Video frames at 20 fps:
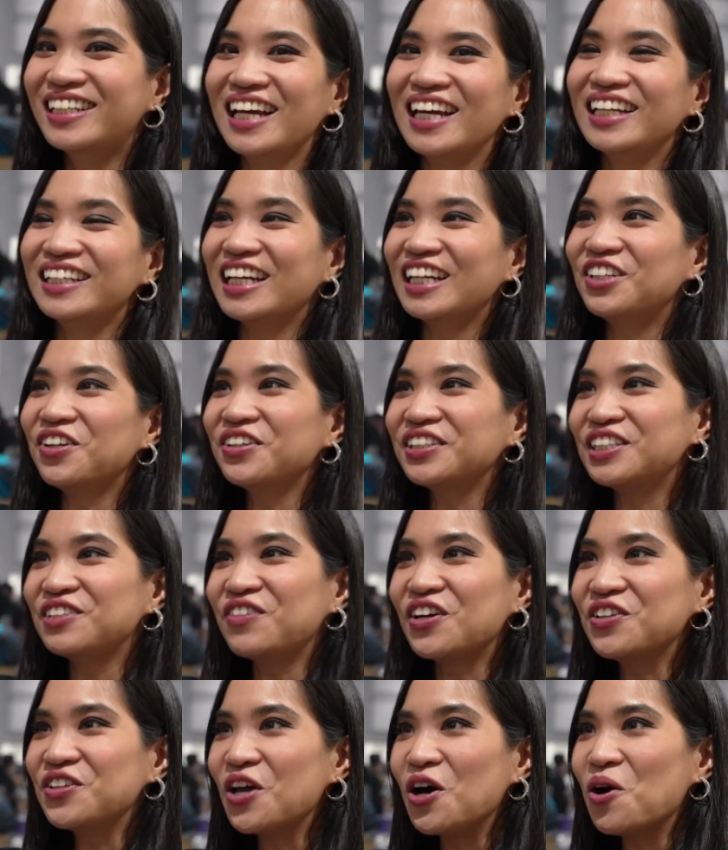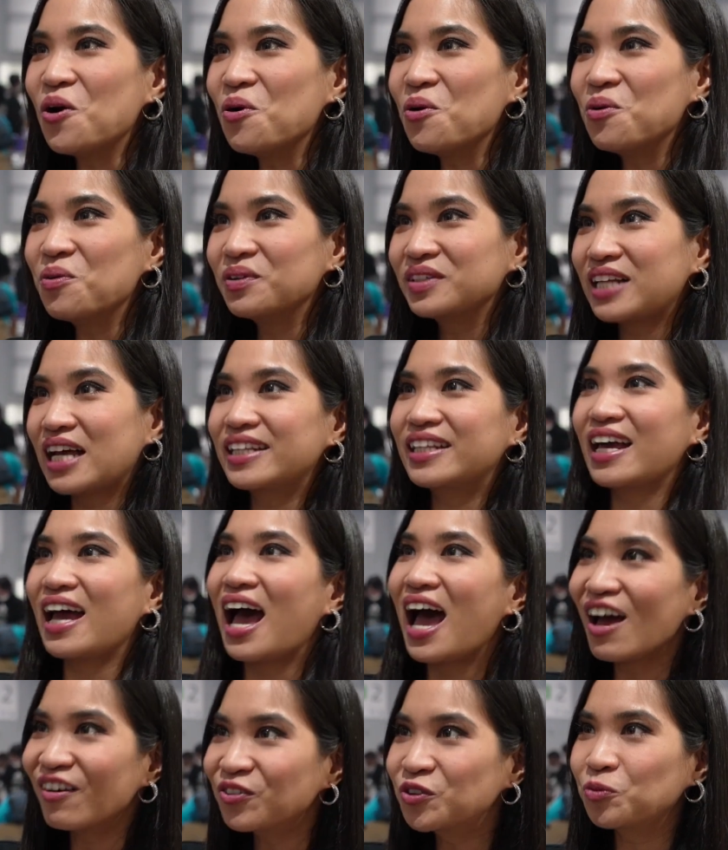They don't even know that they
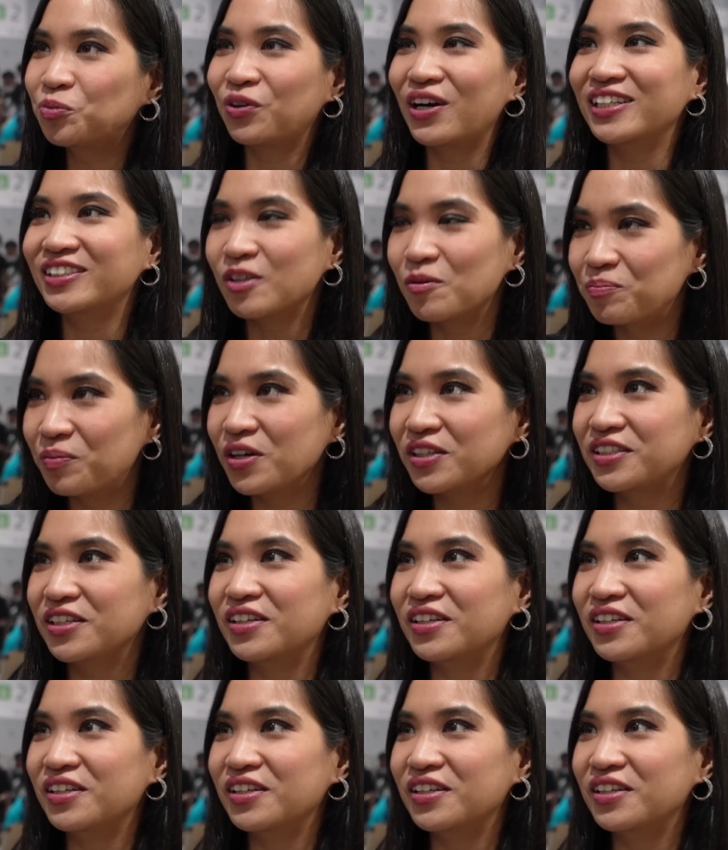have to press a button.